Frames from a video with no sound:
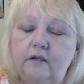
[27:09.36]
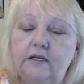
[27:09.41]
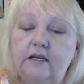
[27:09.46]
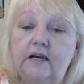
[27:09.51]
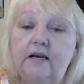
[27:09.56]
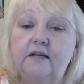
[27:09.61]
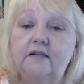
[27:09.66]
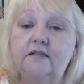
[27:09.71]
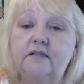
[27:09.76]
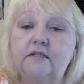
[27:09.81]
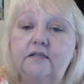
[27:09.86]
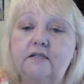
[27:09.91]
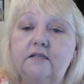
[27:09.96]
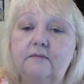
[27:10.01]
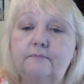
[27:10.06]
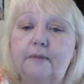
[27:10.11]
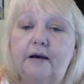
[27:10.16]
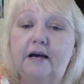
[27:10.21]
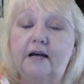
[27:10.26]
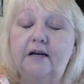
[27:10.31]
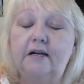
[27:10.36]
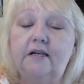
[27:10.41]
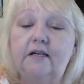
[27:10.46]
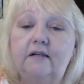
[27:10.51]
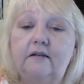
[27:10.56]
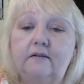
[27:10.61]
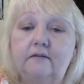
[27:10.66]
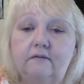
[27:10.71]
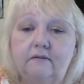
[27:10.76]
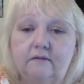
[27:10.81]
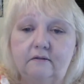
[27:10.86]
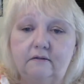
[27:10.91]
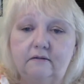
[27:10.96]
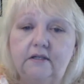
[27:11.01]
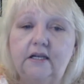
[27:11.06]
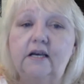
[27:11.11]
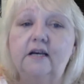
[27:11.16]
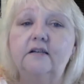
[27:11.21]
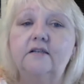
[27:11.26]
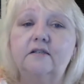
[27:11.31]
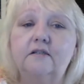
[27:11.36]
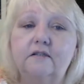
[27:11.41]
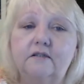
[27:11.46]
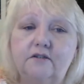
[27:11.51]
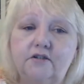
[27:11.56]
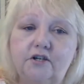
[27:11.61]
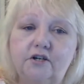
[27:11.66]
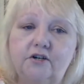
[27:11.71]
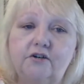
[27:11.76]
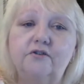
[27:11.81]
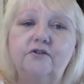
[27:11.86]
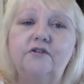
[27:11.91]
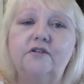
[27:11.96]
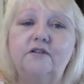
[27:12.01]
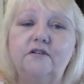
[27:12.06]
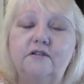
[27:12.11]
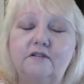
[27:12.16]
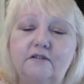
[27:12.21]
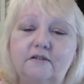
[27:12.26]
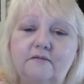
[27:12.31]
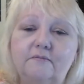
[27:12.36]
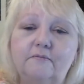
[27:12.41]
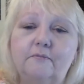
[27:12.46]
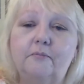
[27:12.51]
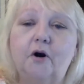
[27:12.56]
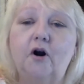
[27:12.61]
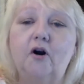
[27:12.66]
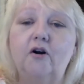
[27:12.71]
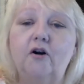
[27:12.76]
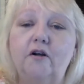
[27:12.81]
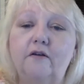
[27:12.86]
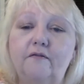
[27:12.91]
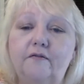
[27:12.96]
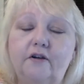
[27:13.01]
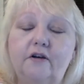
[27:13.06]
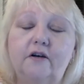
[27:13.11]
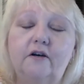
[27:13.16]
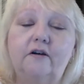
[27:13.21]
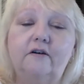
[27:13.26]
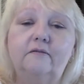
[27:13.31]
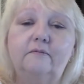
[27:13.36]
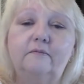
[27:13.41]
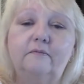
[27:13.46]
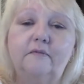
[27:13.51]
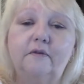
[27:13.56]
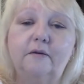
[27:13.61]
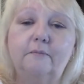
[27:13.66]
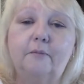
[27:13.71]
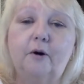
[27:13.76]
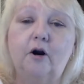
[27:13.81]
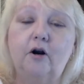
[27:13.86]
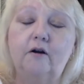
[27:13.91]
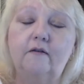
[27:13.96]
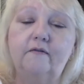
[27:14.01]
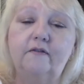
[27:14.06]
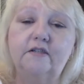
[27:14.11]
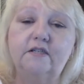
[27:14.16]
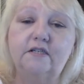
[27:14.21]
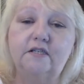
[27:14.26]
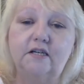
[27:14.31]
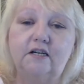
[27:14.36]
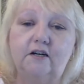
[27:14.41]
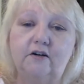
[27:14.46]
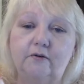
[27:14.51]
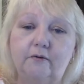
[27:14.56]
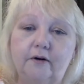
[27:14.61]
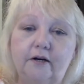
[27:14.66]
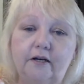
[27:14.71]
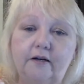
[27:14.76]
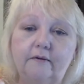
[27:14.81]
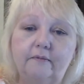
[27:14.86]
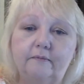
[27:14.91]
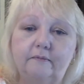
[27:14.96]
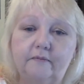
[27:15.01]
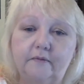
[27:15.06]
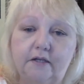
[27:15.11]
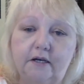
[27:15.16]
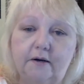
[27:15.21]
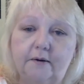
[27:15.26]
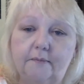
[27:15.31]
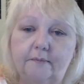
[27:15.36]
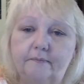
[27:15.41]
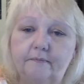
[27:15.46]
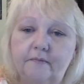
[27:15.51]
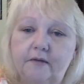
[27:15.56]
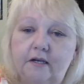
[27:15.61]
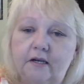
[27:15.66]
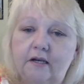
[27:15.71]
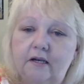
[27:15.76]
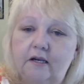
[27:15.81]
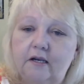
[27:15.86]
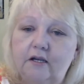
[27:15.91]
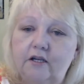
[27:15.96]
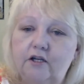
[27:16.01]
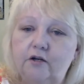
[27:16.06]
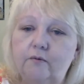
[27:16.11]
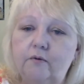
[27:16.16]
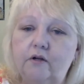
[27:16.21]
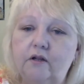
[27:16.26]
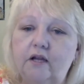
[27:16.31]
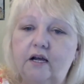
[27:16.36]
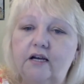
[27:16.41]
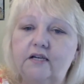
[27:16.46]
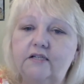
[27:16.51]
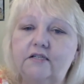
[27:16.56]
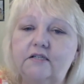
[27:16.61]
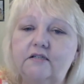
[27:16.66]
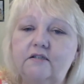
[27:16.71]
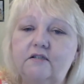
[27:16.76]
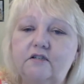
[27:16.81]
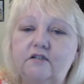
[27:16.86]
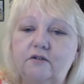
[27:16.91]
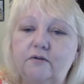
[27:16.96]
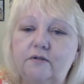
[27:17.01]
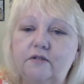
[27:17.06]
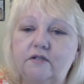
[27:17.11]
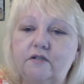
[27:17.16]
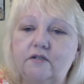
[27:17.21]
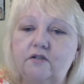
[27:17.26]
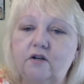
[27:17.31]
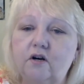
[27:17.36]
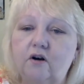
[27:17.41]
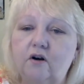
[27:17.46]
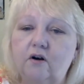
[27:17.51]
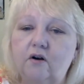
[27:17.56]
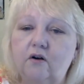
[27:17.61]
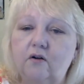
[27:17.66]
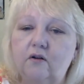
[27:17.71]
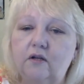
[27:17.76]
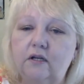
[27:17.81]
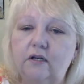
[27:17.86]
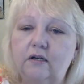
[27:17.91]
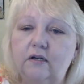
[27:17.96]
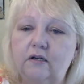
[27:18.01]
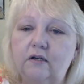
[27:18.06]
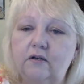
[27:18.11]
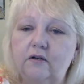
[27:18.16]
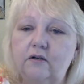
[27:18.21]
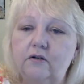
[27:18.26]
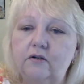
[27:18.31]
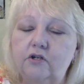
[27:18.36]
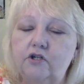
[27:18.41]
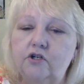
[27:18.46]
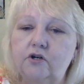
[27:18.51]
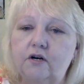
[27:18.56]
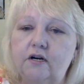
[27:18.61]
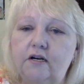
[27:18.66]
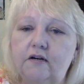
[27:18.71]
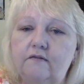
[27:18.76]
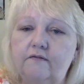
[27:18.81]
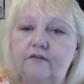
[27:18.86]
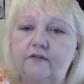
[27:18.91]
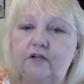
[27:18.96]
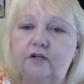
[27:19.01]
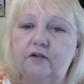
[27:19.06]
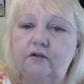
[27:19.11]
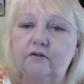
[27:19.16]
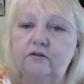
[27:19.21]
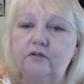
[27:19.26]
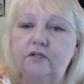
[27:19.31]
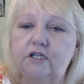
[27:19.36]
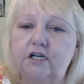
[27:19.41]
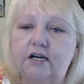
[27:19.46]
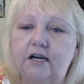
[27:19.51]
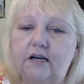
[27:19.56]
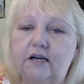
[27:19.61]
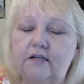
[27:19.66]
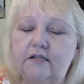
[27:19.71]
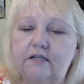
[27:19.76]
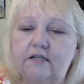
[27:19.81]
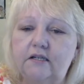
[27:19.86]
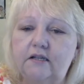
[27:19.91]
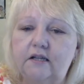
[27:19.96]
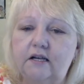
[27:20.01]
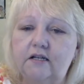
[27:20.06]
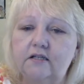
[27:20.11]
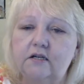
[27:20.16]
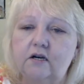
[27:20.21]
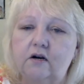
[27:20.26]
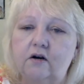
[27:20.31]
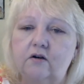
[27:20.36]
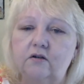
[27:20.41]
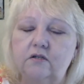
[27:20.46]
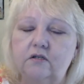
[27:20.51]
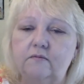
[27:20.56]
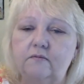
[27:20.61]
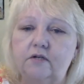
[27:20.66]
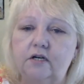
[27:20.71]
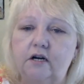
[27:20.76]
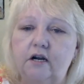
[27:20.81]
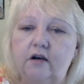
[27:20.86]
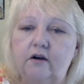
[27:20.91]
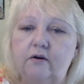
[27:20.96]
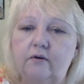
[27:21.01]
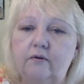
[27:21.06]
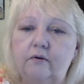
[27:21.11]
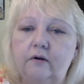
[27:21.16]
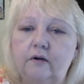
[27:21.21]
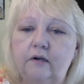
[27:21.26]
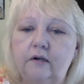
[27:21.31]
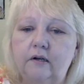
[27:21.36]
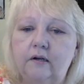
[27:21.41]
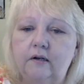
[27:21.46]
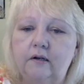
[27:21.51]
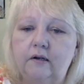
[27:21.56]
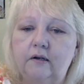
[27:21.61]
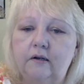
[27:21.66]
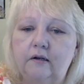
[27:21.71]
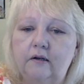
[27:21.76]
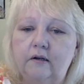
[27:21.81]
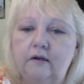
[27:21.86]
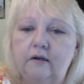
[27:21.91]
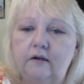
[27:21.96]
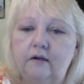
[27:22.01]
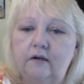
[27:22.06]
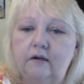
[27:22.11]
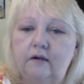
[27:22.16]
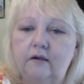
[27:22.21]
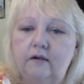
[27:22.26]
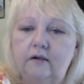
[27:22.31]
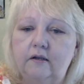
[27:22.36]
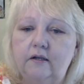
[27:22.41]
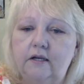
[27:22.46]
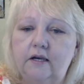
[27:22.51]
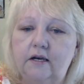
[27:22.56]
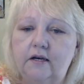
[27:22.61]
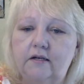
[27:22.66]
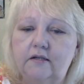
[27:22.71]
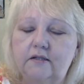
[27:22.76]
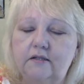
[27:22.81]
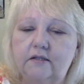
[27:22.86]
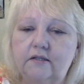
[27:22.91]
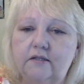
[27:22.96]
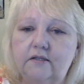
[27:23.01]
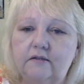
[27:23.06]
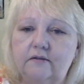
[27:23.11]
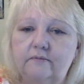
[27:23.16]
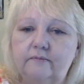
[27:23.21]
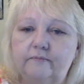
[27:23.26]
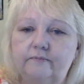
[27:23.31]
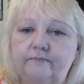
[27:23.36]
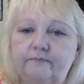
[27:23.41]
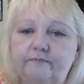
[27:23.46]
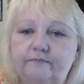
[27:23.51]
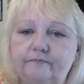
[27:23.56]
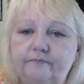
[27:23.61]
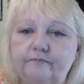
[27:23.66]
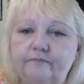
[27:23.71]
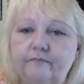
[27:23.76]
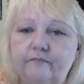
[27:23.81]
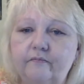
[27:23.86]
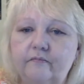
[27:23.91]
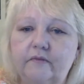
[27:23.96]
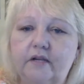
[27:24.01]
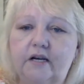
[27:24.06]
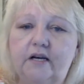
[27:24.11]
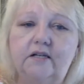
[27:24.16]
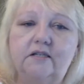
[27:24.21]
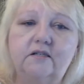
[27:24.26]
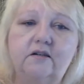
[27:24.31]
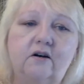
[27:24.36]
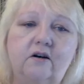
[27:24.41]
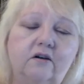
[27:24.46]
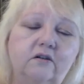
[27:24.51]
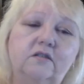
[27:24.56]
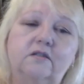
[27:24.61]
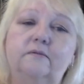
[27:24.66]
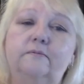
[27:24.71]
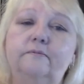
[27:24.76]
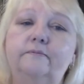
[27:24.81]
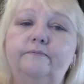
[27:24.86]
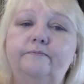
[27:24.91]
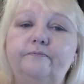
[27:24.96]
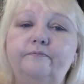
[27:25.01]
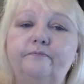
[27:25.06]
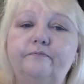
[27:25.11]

Yes, Patty. Yes, Chiggers is part of the scenery. Yep. You were licensed to install drain fields, JIT. That's awesome to know. Yes, that is awesome.